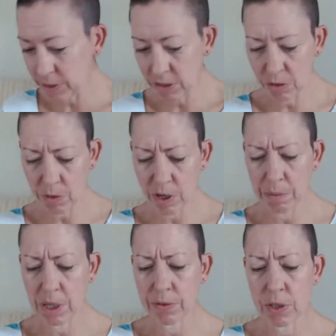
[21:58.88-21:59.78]
This is one I
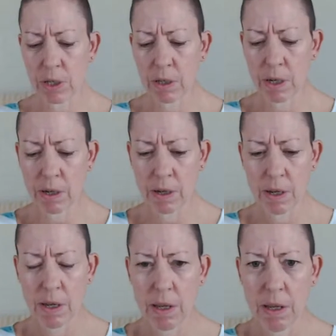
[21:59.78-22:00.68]
might have shown you,
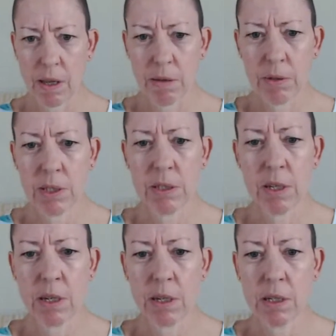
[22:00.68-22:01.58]
which is
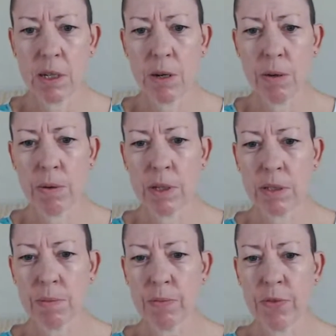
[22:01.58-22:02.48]
it's